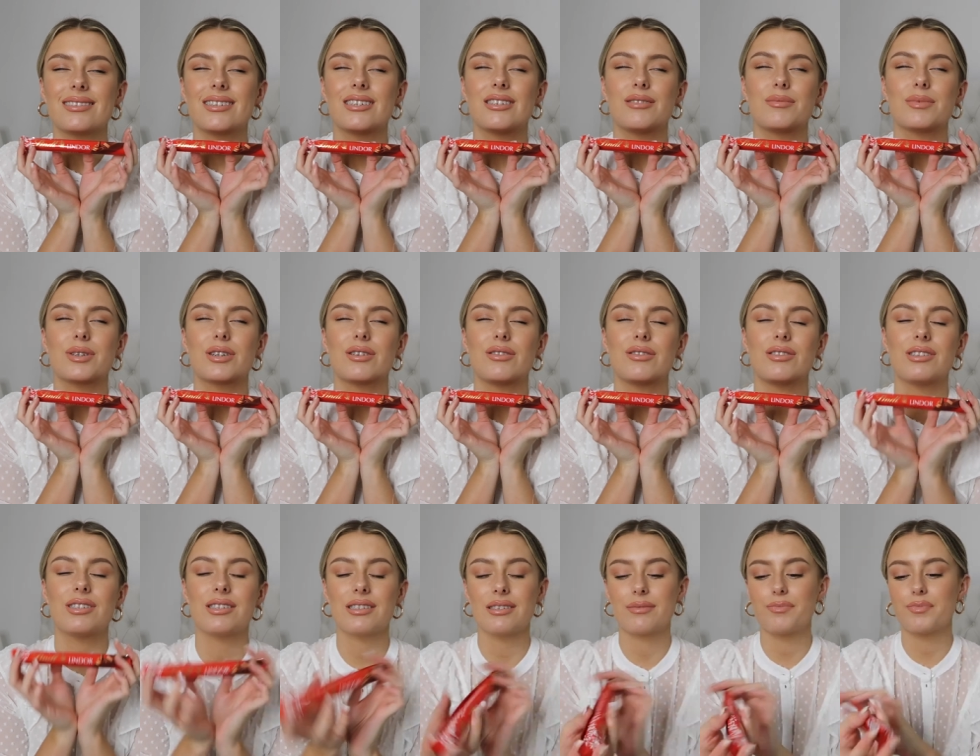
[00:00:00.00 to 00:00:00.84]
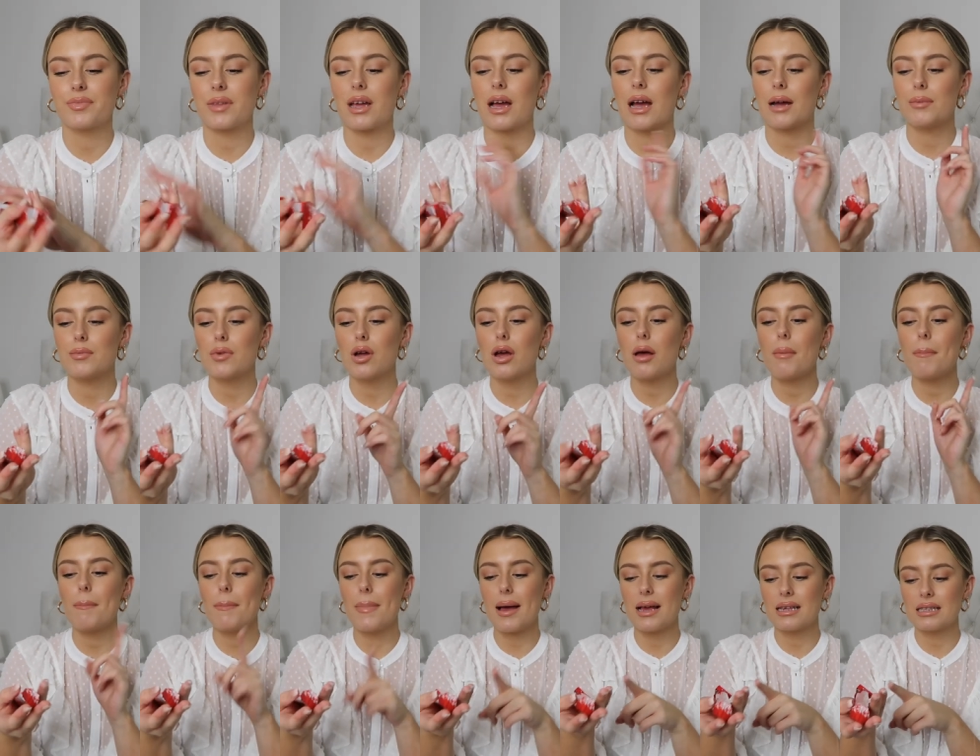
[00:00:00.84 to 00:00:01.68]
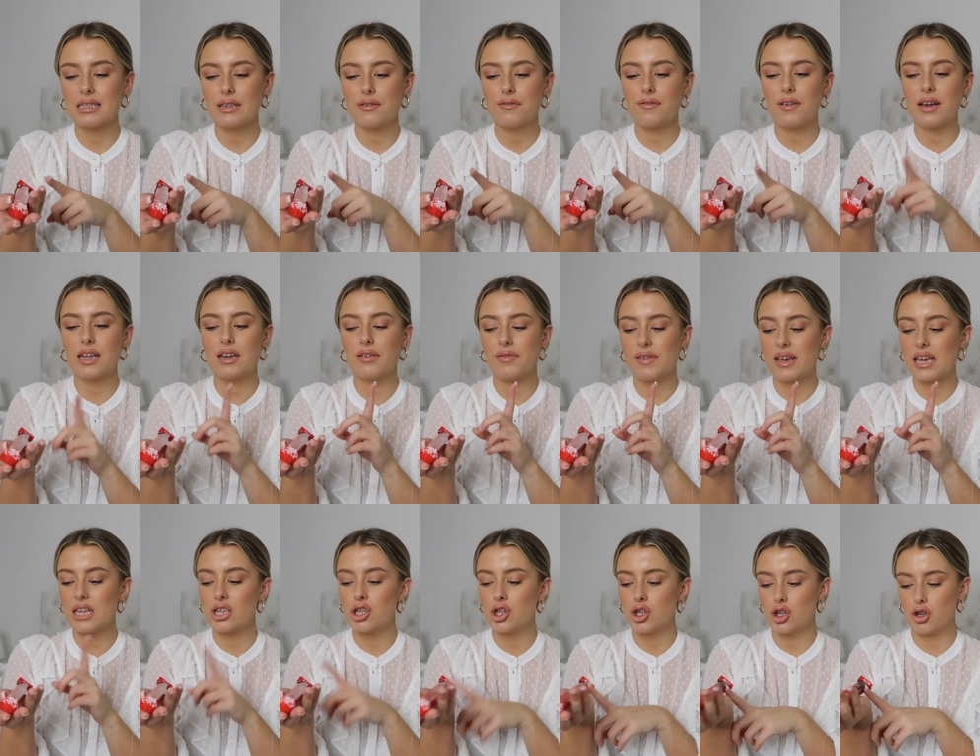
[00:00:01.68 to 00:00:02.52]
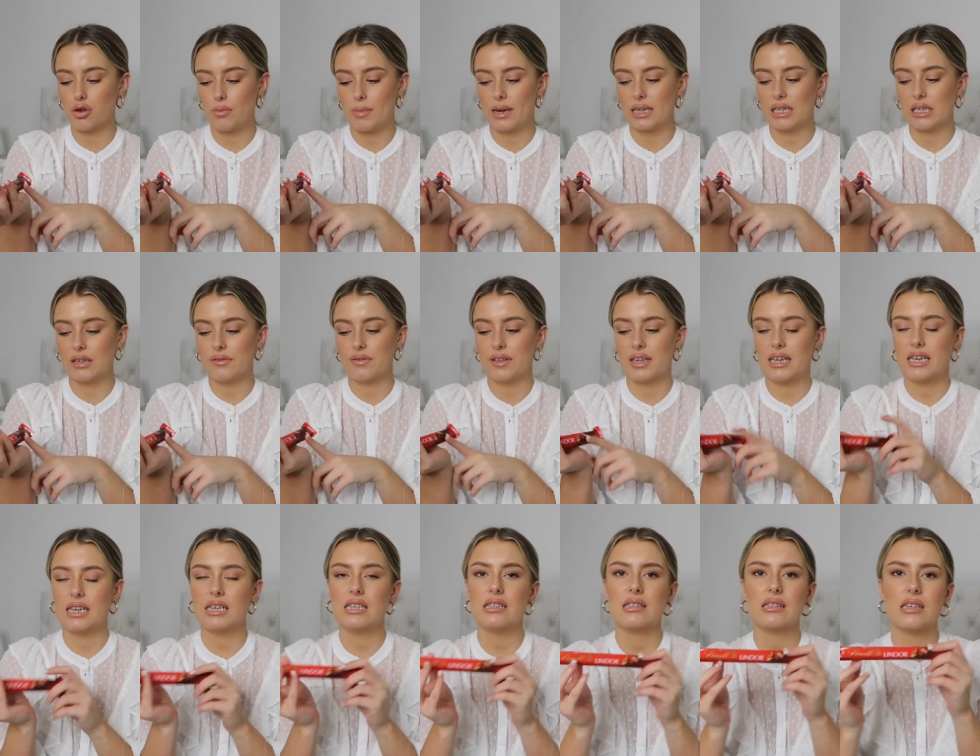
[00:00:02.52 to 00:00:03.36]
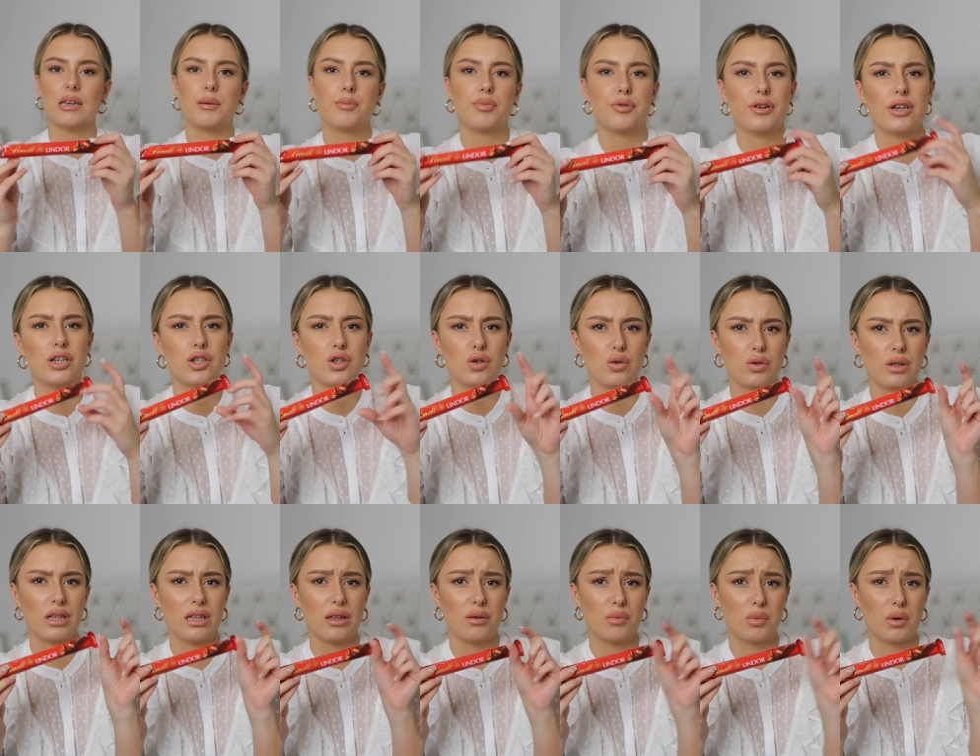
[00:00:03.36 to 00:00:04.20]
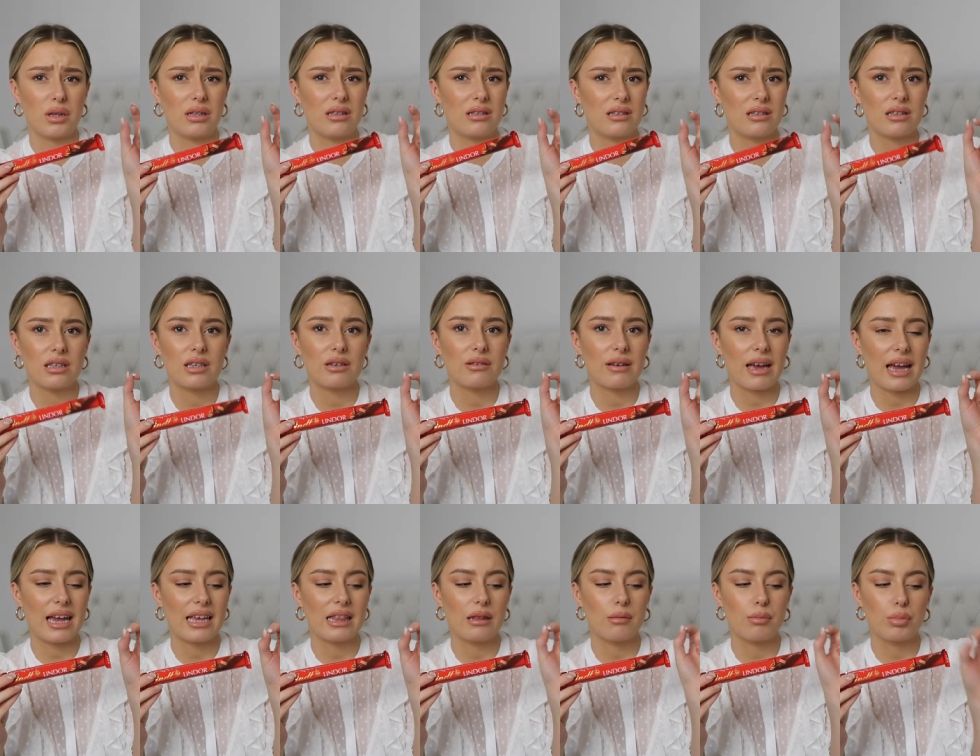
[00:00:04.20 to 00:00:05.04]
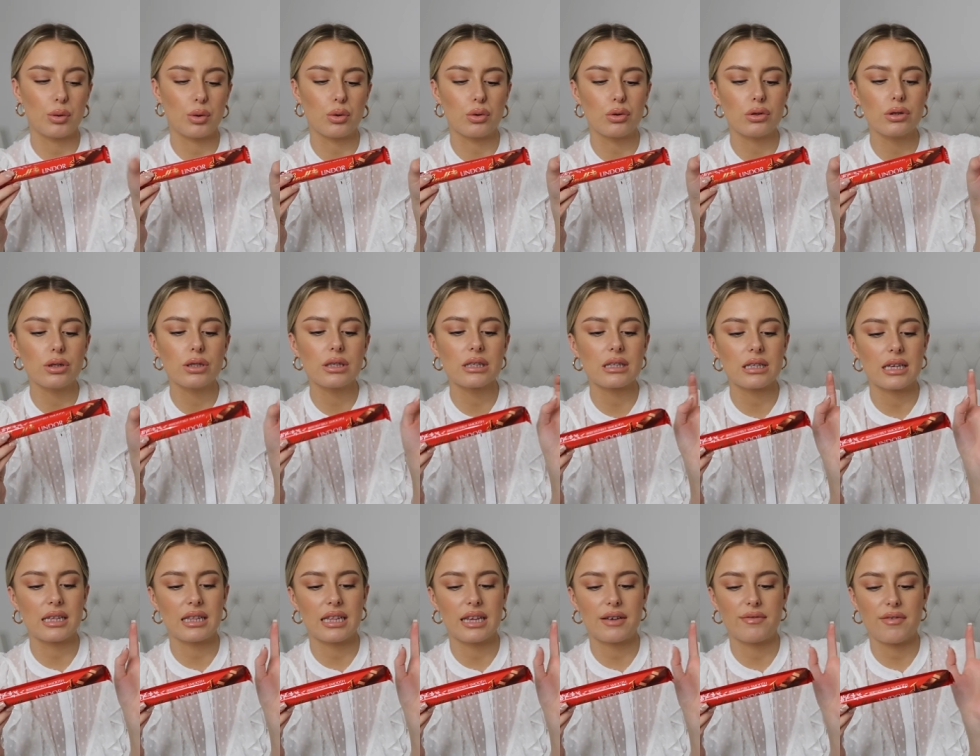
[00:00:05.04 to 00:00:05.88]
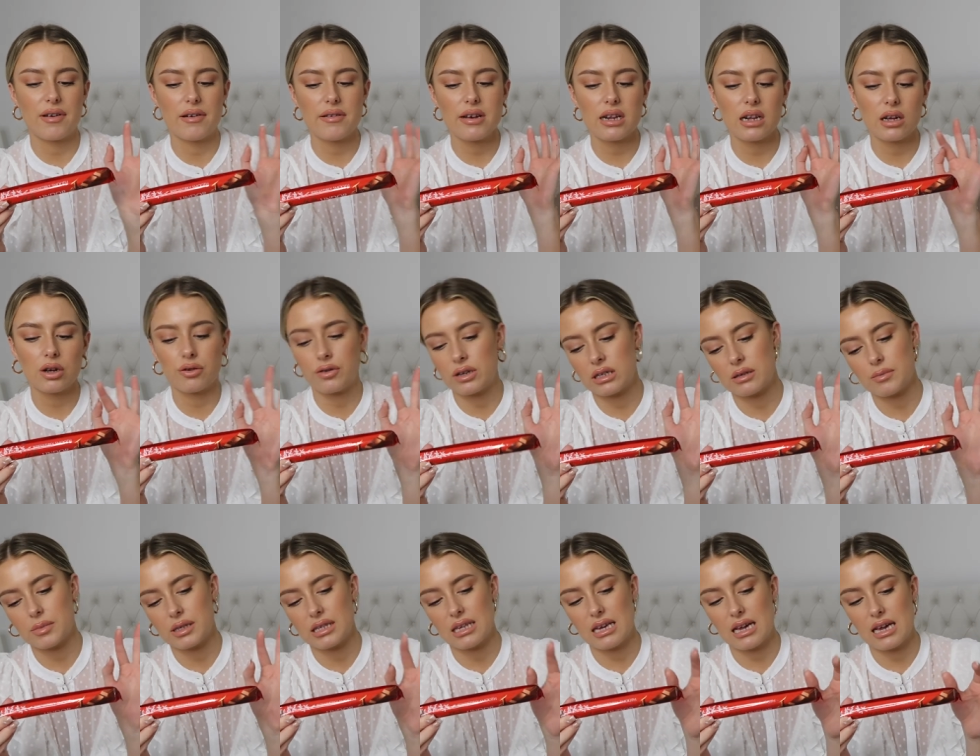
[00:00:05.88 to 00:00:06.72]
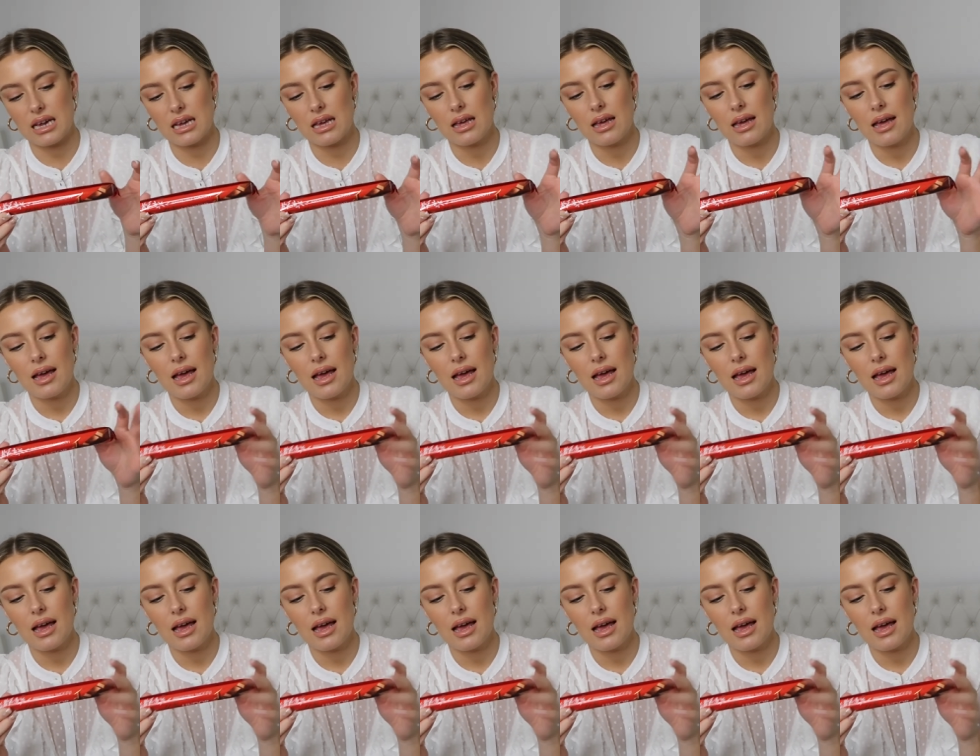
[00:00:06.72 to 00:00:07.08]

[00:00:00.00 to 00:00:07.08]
Oh my god, I'm not a massive fan of eating too many of these. I'm pretty sure they're the ones that you get in the balls, and they're very like Christmassy.